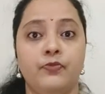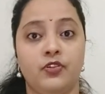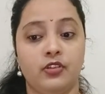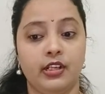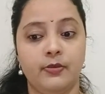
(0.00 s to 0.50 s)

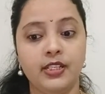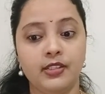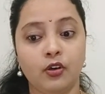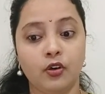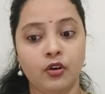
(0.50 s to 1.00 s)
So that means
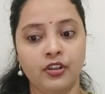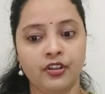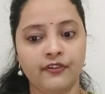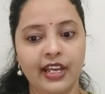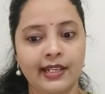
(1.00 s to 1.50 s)
the order
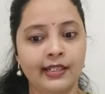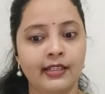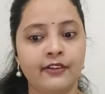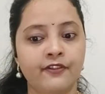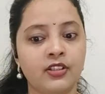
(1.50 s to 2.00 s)
of L
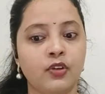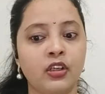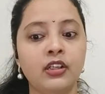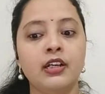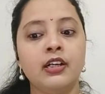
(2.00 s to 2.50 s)
and F is
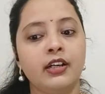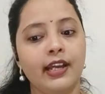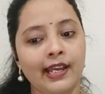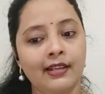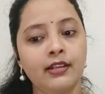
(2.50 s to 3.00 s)
what?
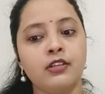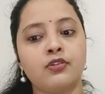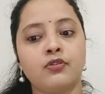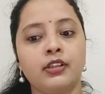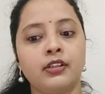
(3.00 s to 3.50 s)
L is
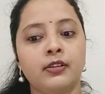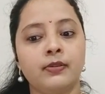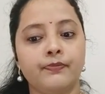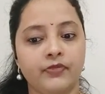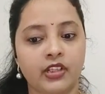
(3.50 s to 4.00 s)
to the
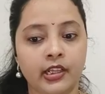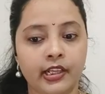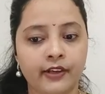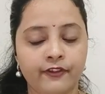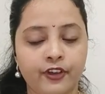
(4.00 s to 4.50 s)

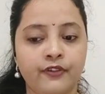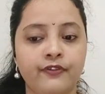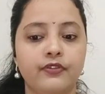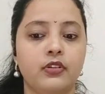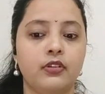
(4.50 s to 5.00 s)
left
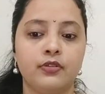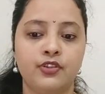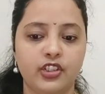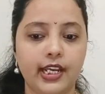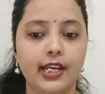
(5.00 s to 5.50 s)
of
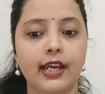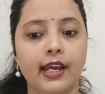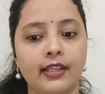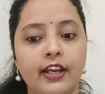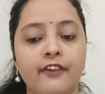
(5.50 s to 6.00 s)
J
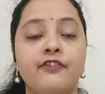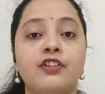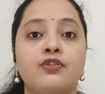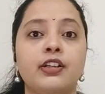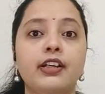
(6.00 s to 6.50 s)
and F
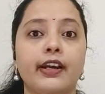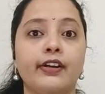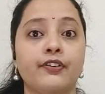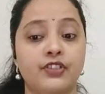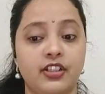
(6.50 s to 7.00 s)
is to the
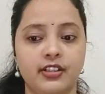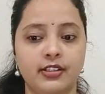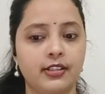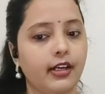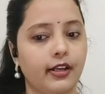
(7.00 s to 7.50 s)
right of J.
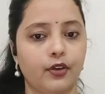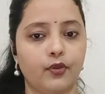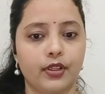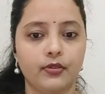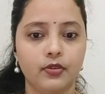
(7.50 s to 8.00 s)
This is the correct
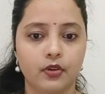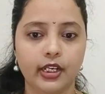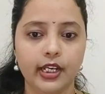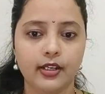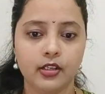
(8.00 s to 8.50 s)
one.
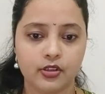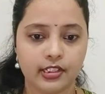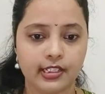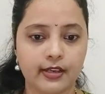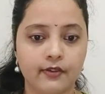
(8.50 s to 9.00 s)
Okay. So
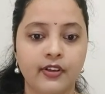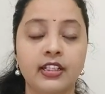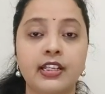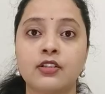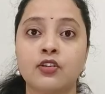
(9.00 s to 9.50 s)
see,
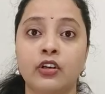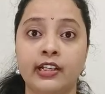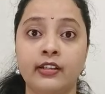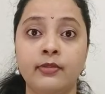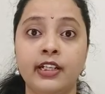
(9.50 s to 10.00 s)
one case got
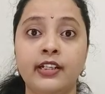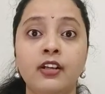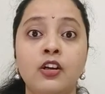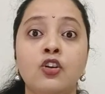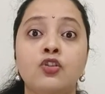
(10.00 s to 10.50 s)

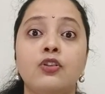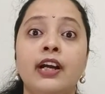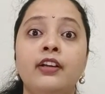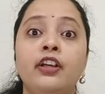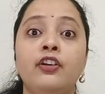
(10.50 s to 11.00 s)
eliminated. So
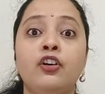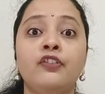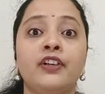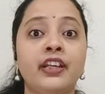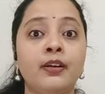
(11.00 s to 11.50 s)
I need not
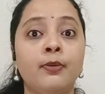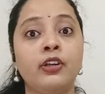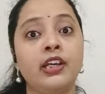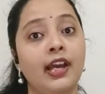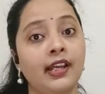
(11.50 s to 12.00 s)
worry
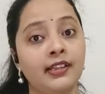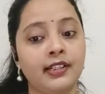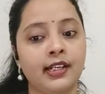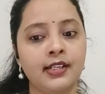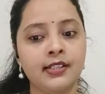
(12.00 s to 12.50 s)
about ki at
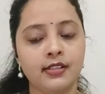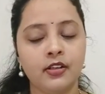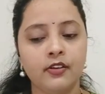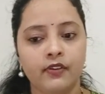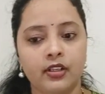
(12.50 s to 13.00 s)
the last
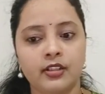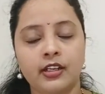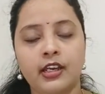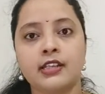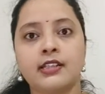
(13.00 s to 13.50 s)
whether
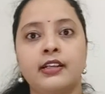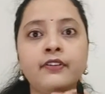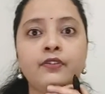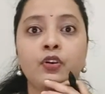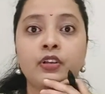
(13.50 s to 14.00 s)
the case that
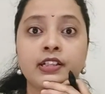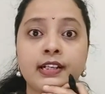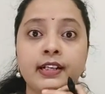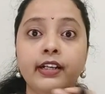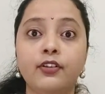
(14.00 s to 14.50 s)
I've got is
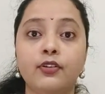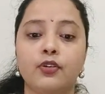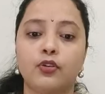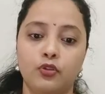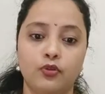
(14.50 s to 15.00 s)
correct or
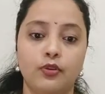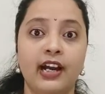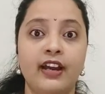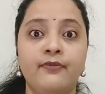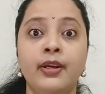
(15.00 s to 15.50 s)
wrong. No,
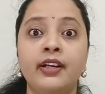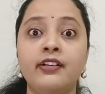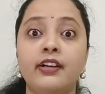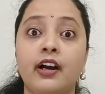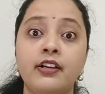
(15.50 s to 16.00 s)
I have made
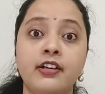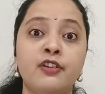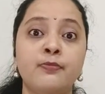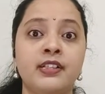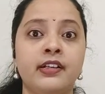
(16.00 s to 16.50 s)
it
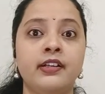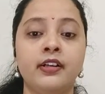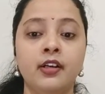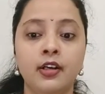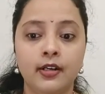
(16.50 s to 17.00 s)
100%
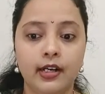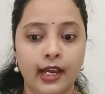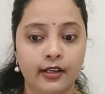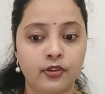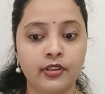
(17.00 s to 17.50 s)

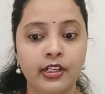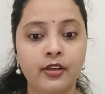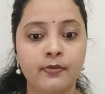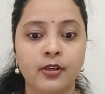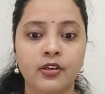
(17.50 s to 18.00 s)

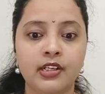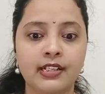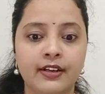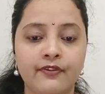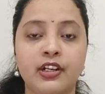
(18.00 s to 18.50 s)
accurate because
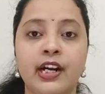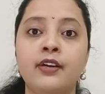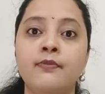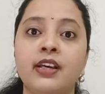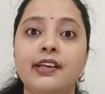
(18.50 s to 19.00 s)
I've
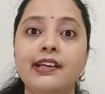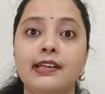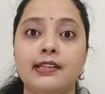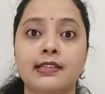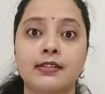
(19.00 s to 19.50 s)
tried making
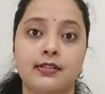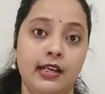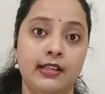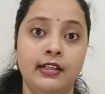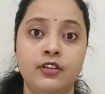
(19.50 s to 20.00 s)
cases.
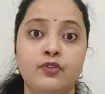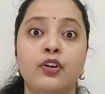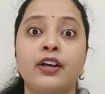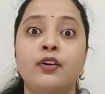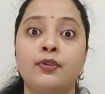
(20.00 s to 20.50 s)
And that is
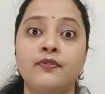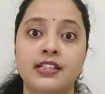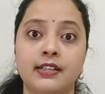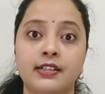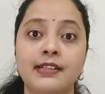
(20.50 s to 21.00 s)
what I
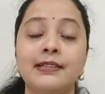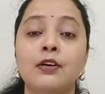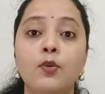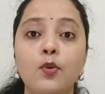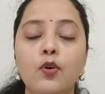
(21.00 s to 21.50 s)
always suggest.
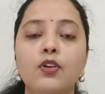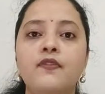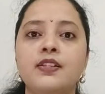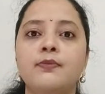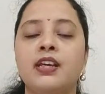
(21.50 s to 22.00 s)

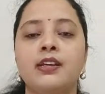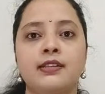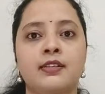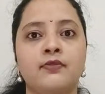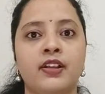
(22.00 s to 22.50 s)
Always make
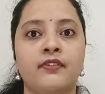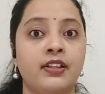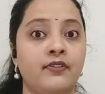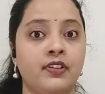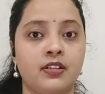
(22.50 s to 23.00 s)
cases wherever
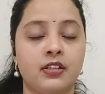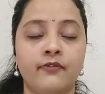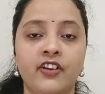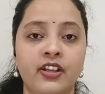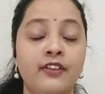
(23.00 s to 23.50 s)
there is,
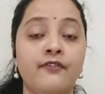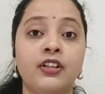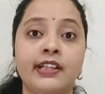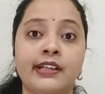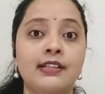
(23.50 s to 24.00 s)

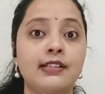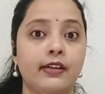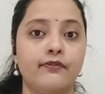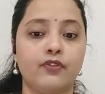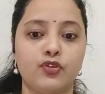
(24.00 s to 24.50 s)
there is
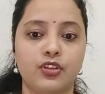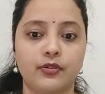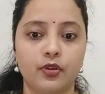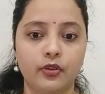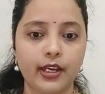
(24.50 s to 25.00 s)
confusion.
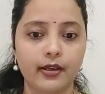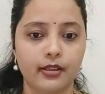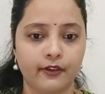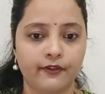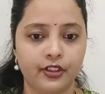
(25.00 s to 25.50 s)
Okay,
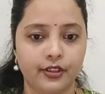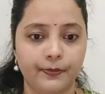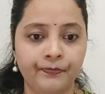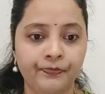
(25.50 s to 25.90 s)
now further.